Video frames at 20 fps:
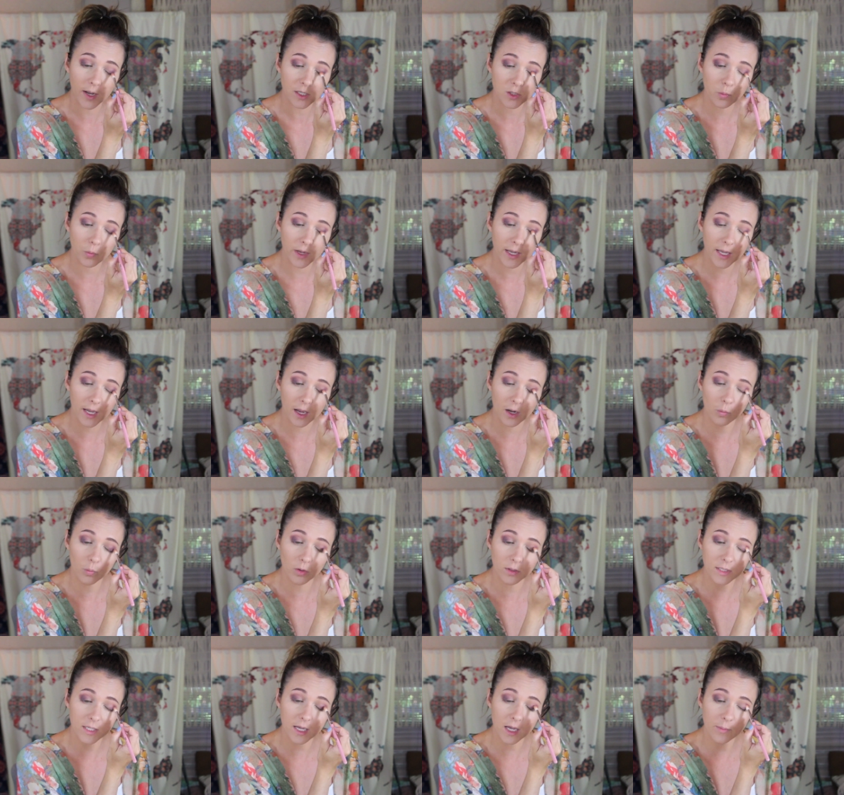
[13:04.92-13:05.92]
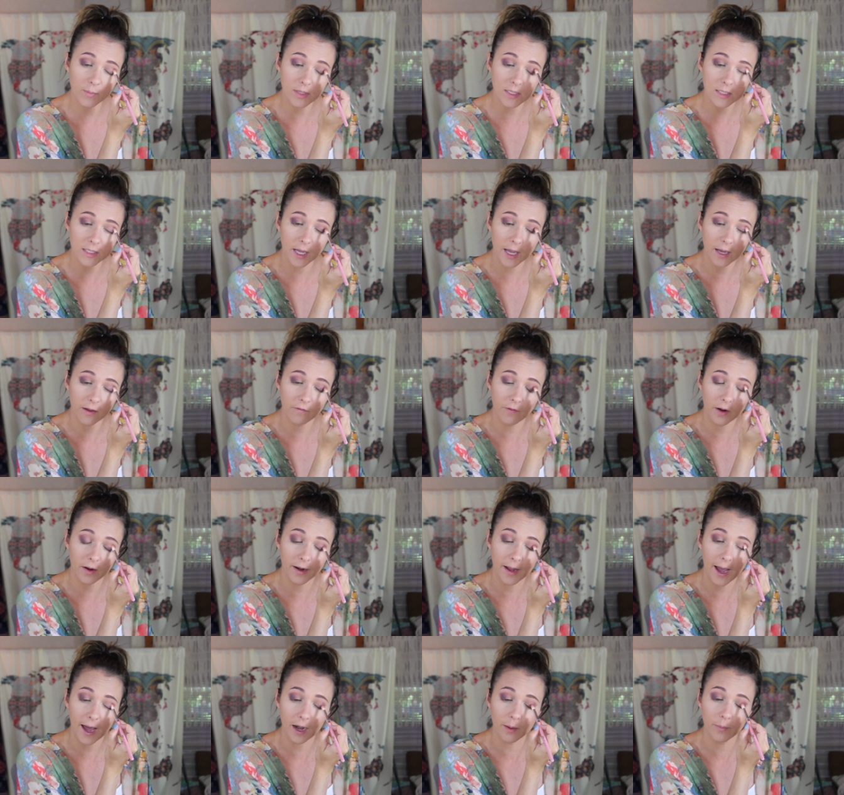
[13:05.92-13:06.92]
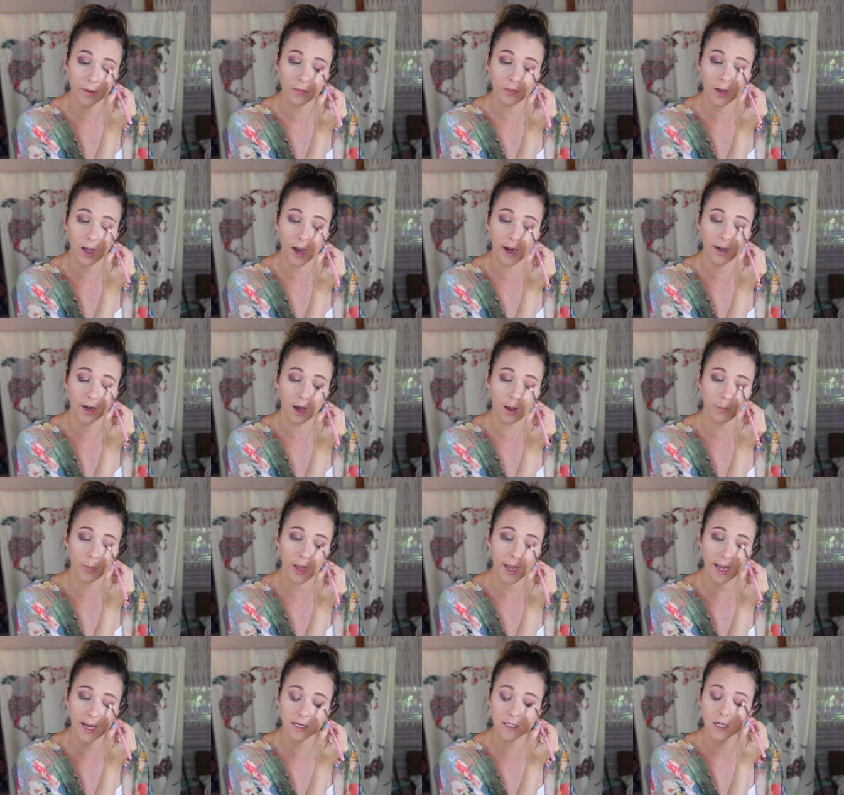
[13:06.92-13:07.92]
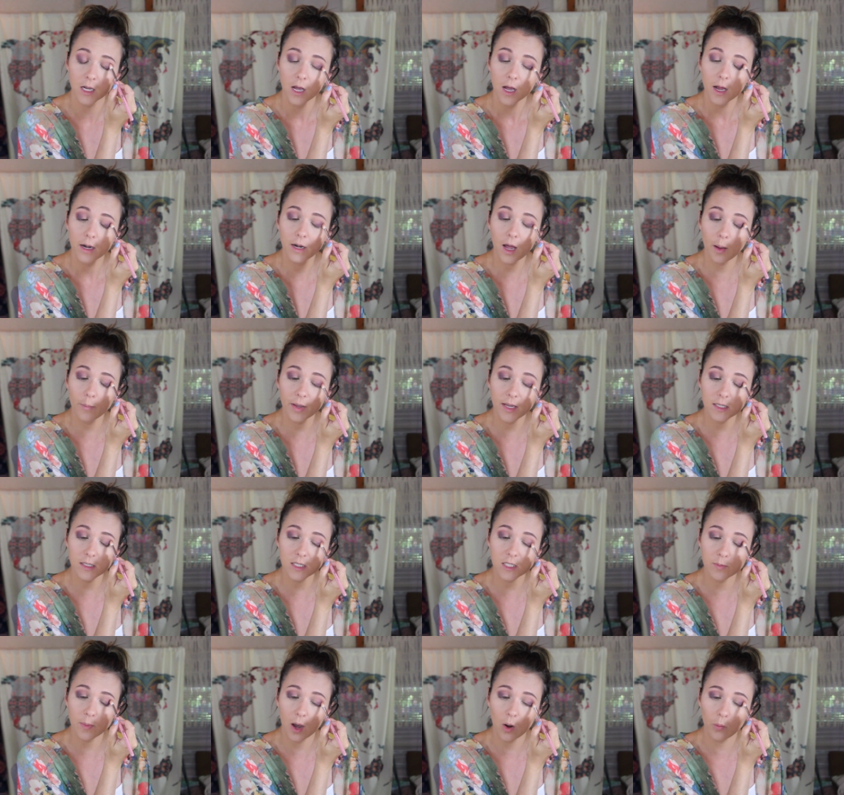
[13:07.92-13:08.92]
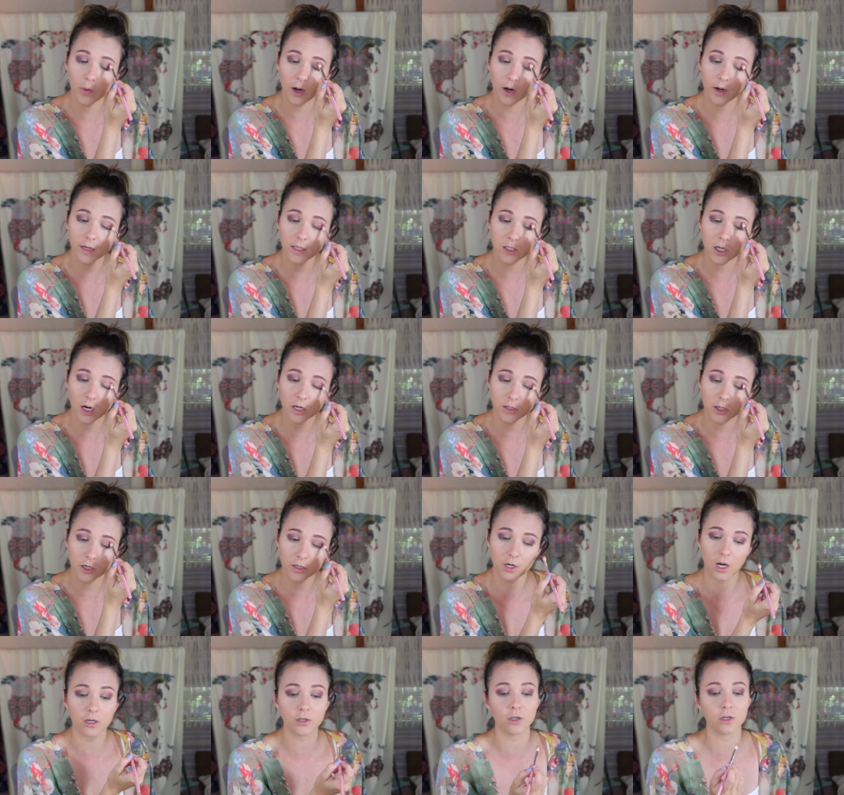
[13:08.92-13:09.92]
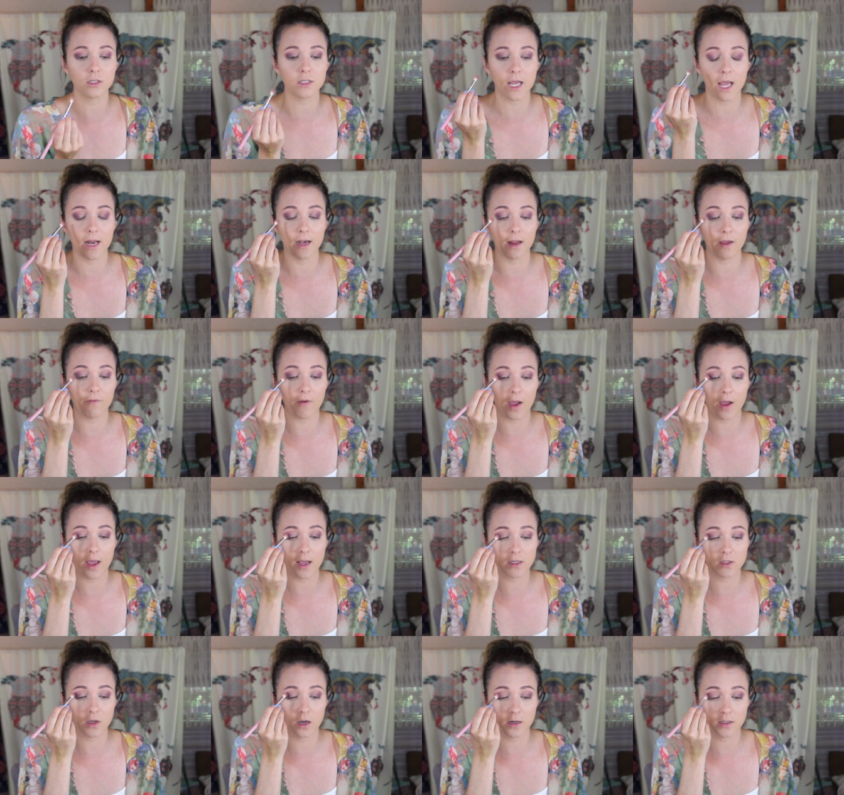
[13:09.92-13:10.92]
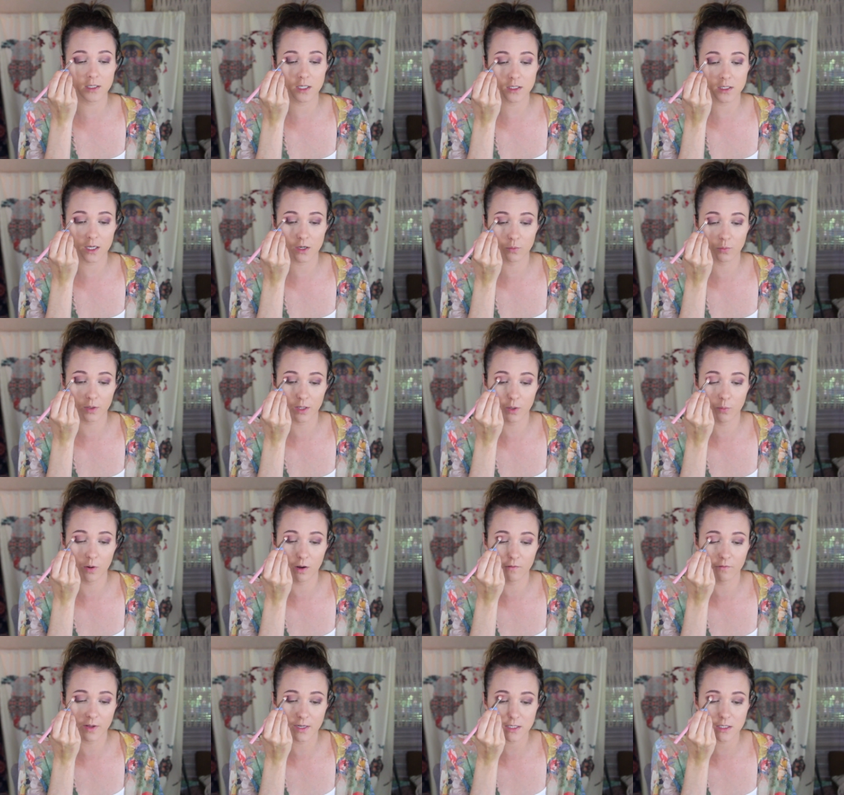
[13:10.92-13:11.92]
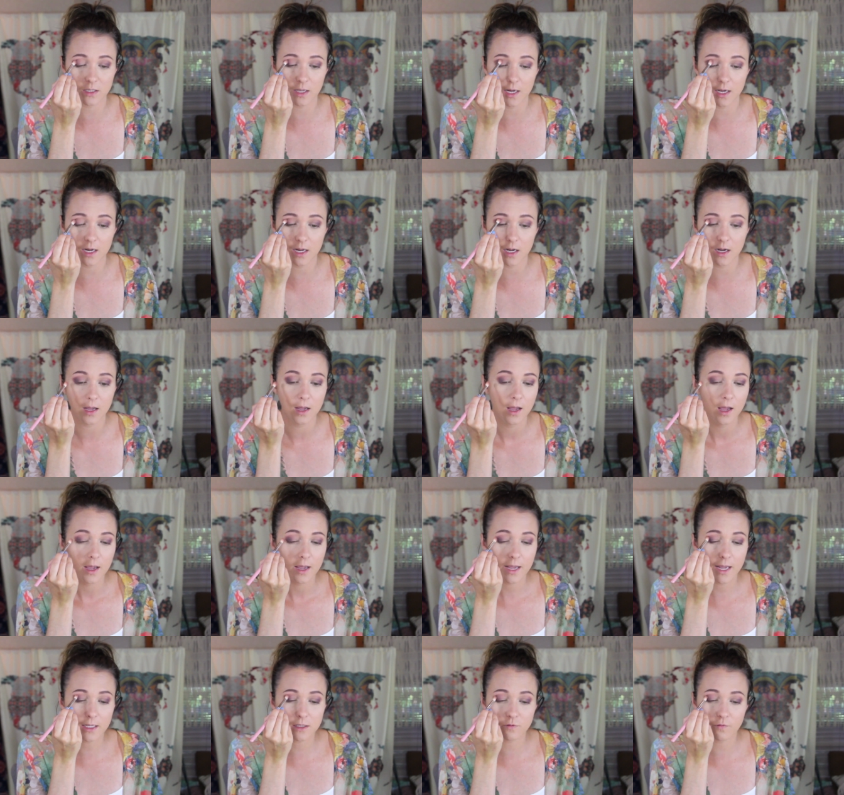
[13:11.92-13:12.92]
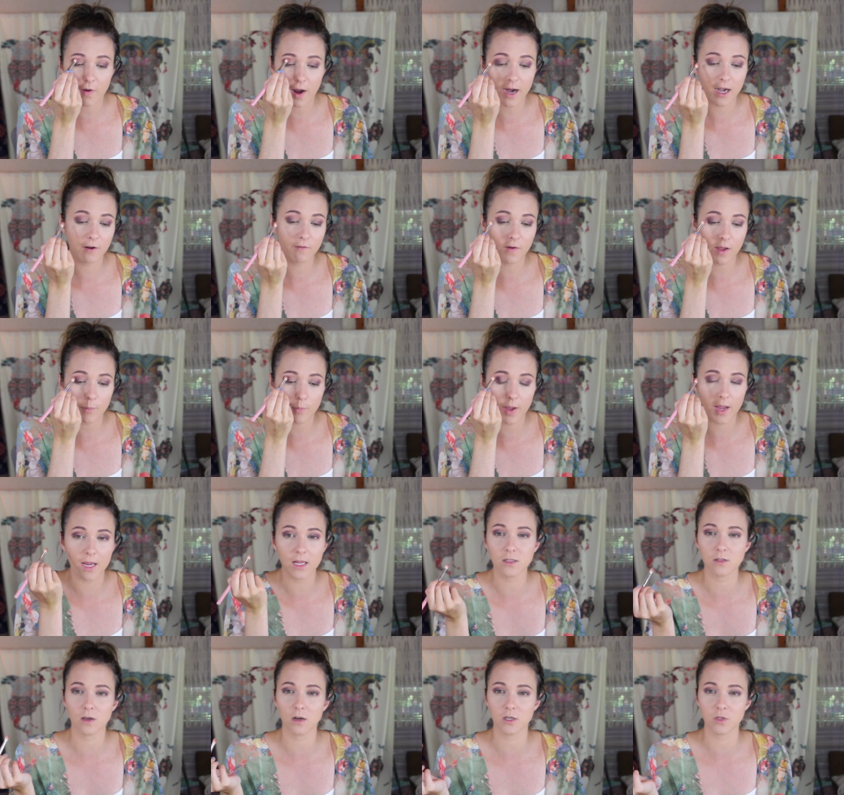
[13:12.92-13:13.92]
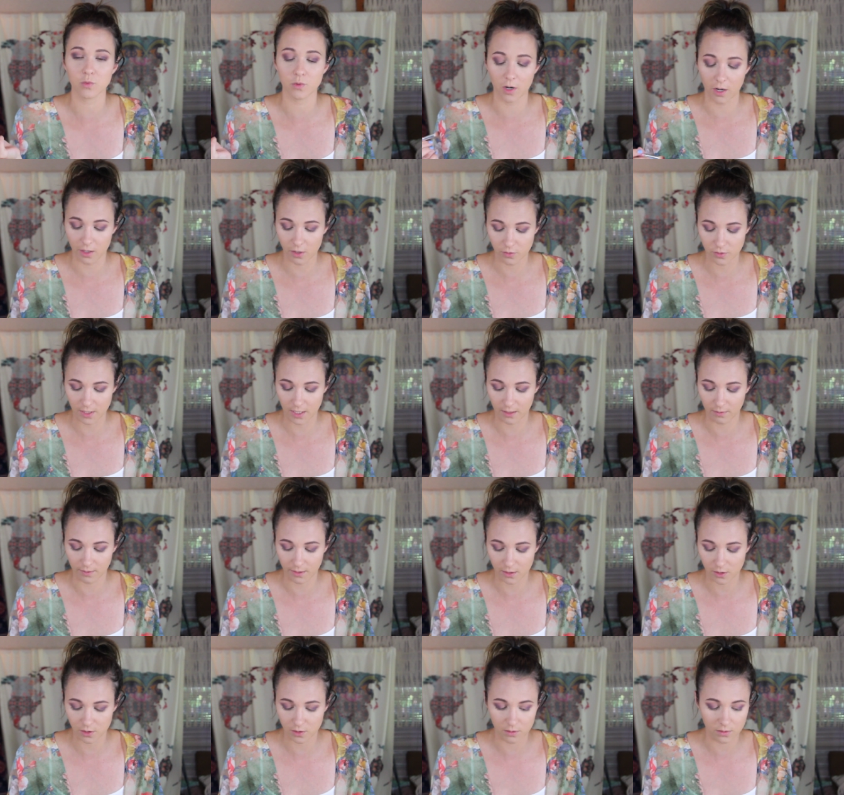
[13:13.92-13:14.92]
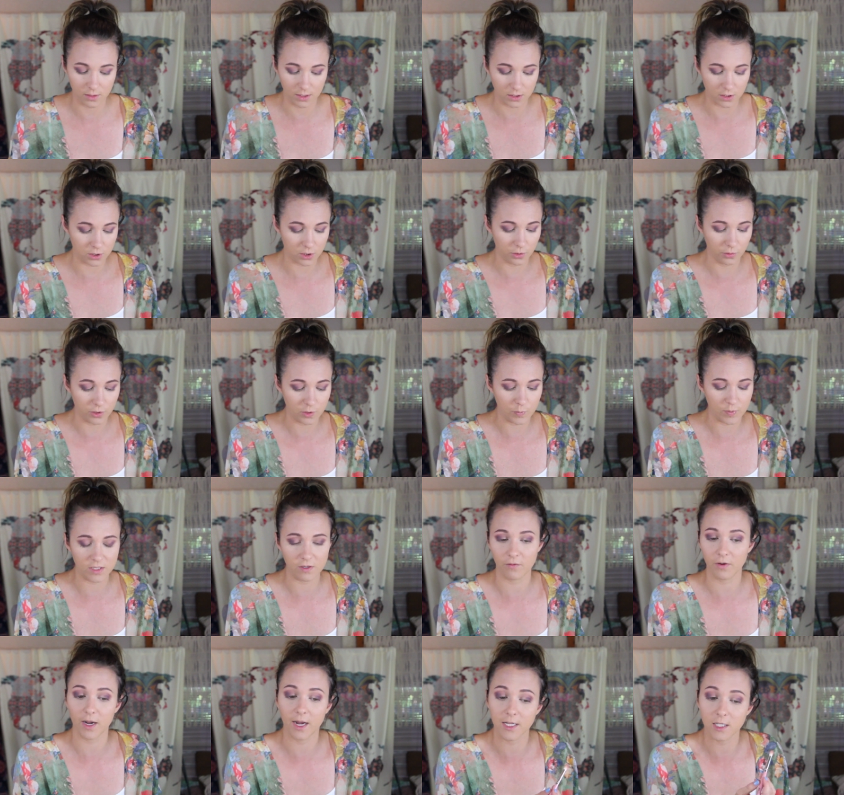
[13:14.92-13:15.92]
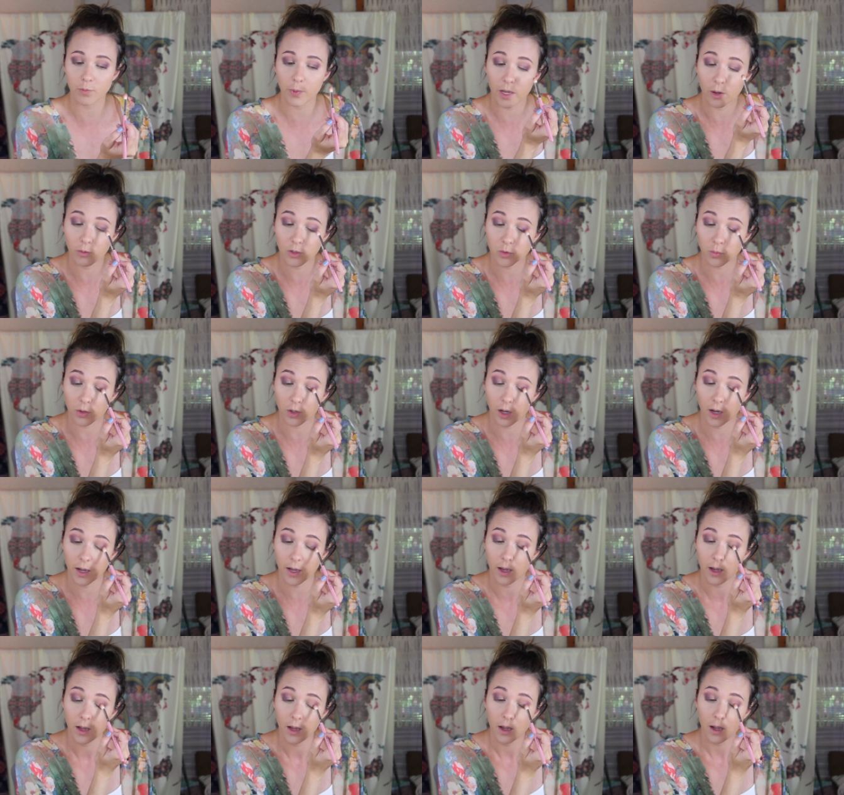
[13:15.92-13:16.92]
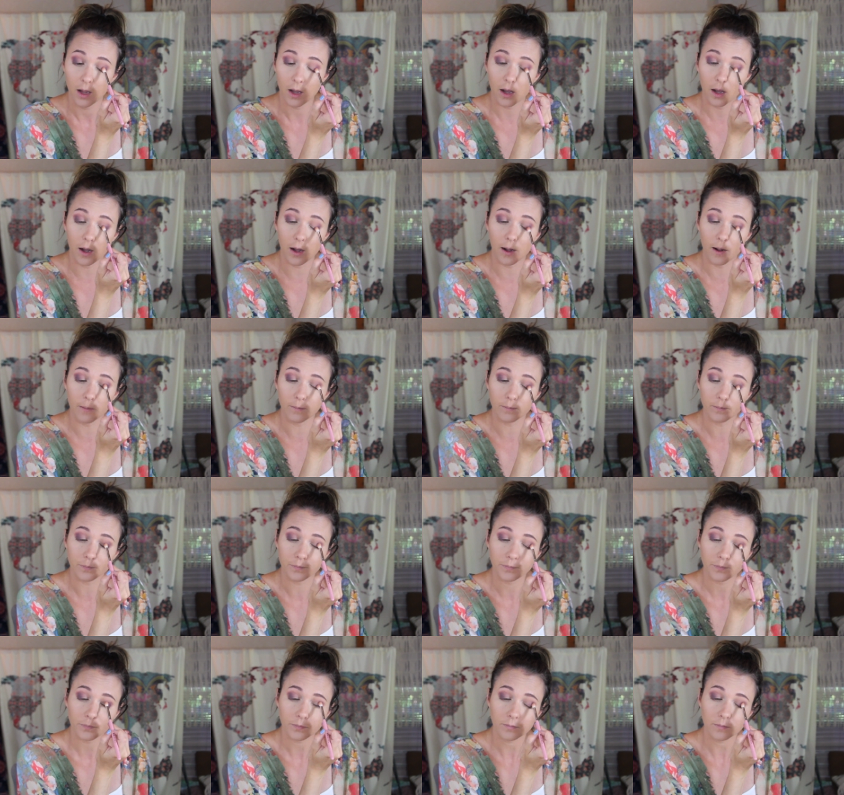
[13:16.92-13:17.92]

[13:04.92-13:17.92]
past weekend. Well, Tim is like very adamant that I not paint, not because of smell. We already talked to our doctors and if as long as it's like really well ventilated, it's fine if I paint as long as we're not using like these two specific kinds of paint, which we're not. Um,